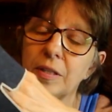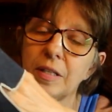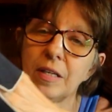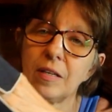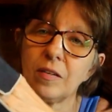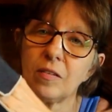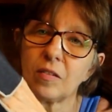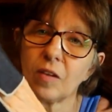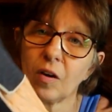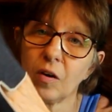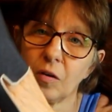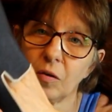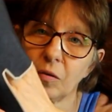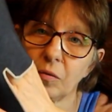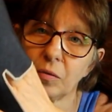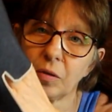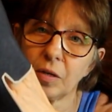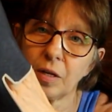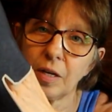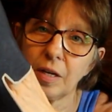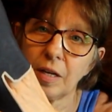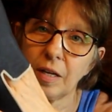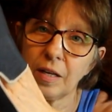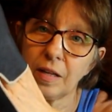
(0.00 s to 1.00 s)
these on,
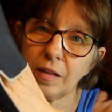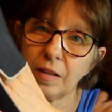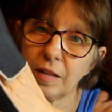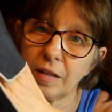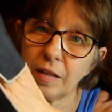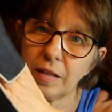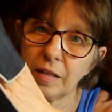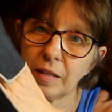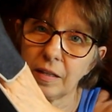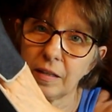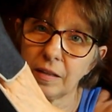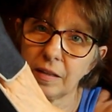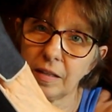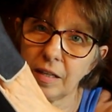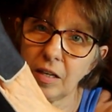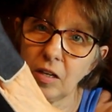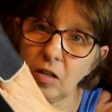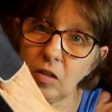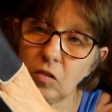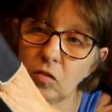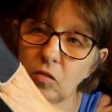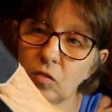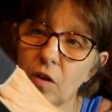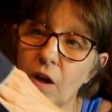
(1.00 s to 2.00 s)

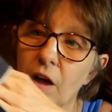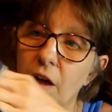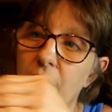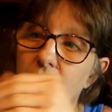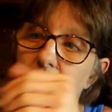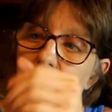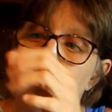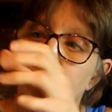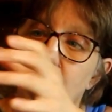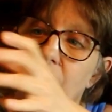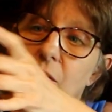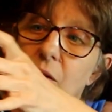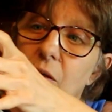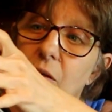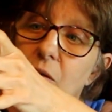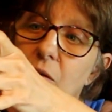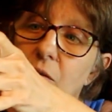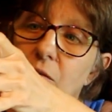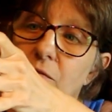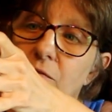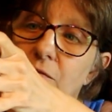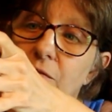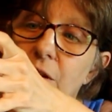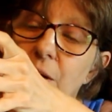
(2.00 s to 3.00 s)
these
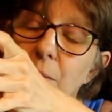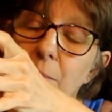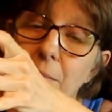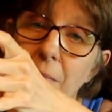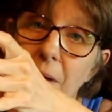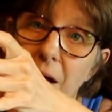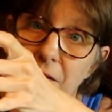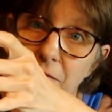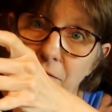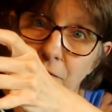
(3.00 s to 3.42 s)
fit my